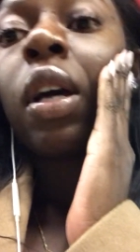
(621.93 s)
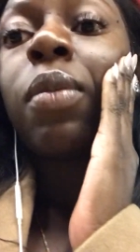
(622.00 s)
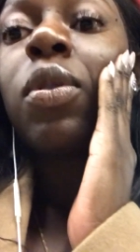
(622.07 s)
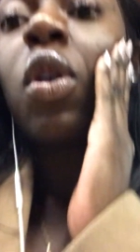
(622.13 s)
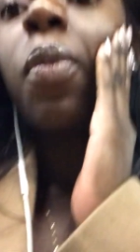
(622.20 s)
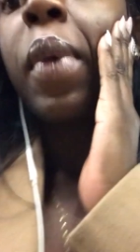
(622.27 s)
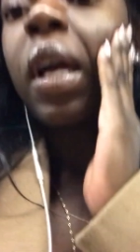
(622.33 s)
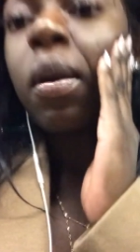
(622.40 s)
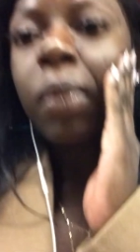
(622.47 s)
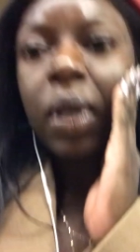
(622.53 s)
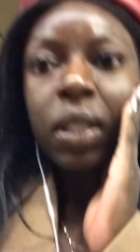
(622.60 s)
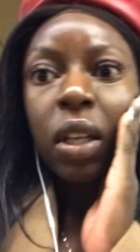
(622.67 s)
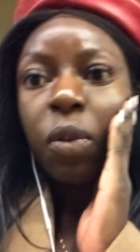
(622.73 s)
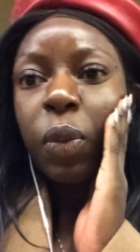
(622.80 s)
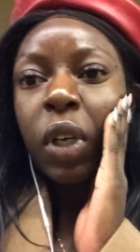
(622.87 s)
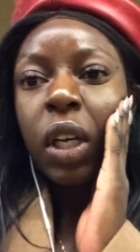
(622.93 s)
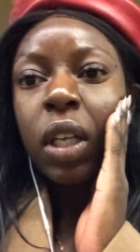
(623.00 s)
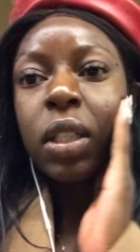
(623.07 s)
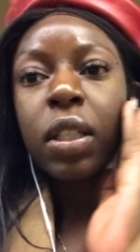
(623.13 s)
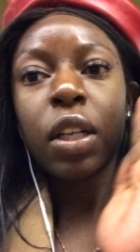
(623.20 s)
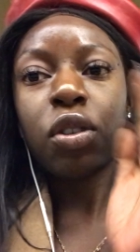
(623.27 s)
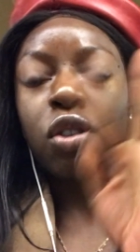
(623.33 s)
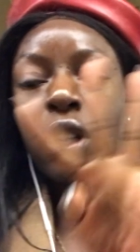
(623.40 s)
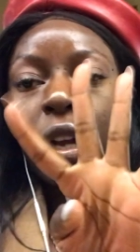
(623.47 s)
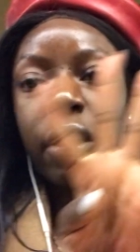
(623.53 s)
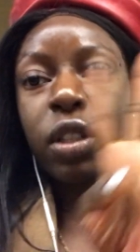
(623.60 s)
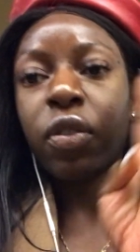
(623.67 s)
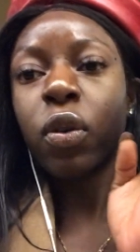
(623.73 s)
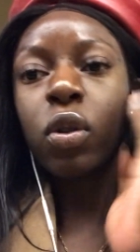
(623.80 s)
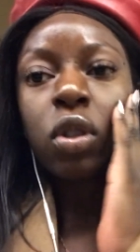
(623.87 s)
I'm so mad at myself because literally I
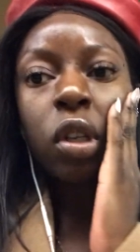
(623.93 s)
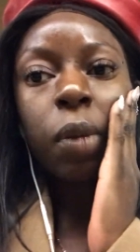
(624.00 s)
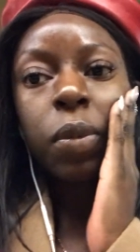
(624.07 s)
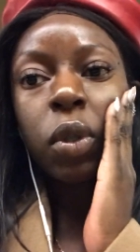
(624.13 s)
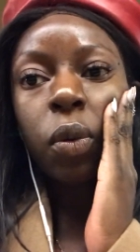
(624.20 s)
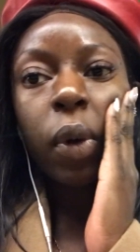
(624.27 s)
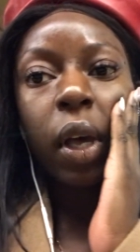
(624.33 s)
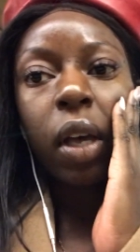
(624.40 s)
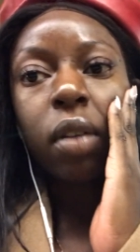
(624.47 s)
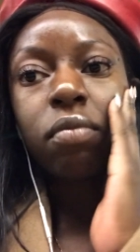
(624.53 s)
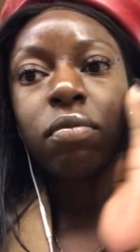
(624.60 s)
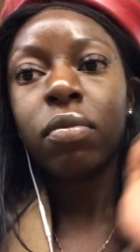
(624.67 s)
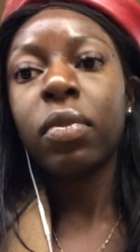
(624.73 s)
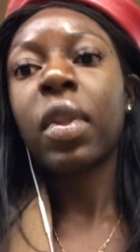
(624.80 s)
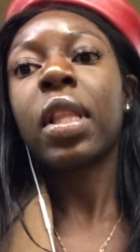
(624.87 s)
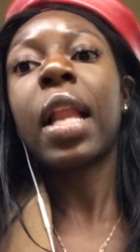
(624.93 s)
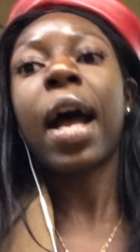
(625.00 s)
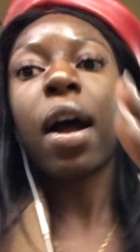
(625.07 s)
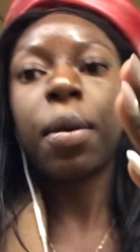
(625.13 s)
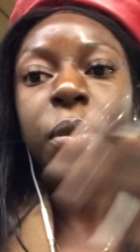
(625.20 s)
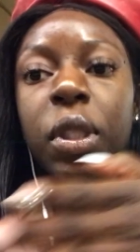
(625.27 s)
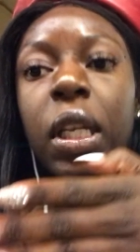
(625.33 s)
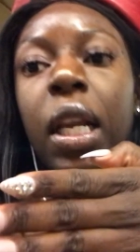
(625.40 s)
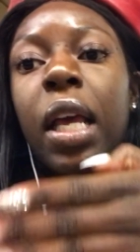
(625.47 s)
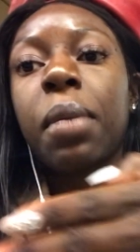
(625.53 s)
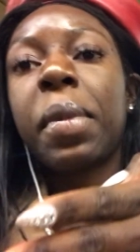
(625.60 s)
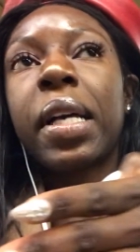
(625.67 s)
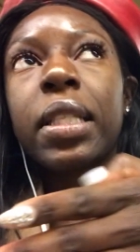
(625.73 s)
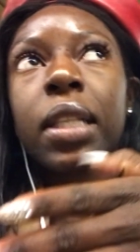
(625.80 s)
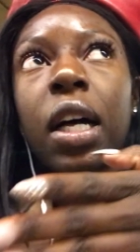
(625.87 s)
was four stops away. Now I'm
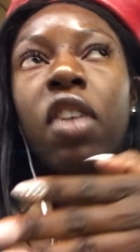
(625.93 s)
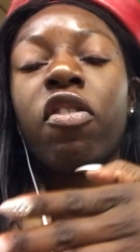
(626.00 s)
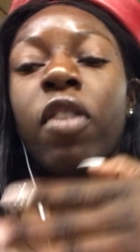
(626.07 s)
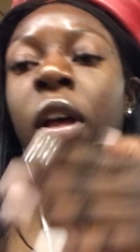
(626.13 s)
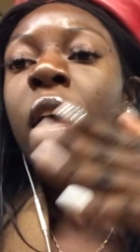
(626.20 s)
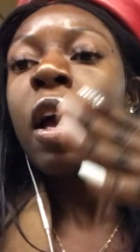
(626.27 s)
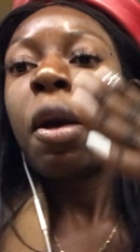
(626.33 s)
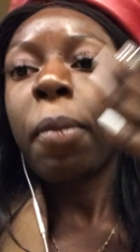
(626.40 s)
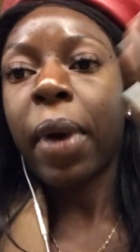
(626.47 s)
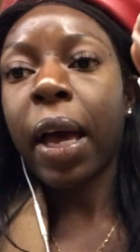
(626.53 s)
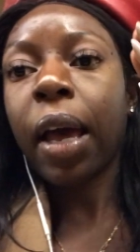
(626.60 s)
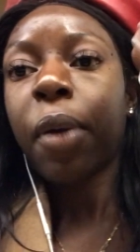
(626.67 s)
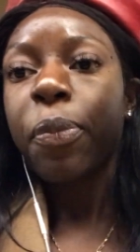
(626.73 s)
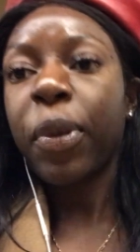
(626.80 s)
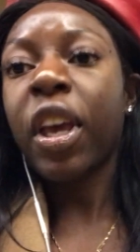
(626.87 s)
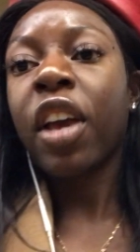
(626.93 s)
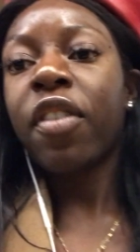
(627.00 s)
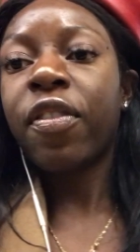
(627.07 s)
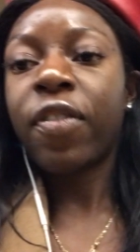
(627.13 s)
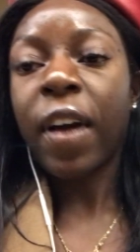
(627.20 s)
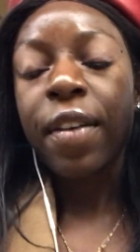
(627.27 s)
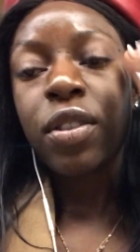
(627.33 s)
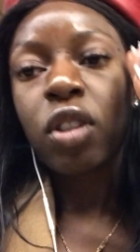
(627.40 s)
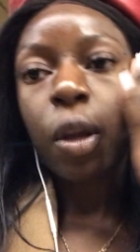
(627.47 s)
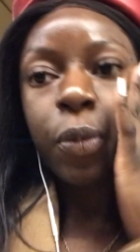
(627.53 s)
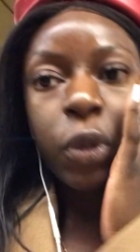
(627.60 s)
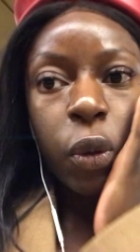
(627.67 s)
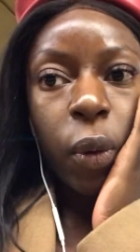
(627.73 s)
delaying myself by being five stops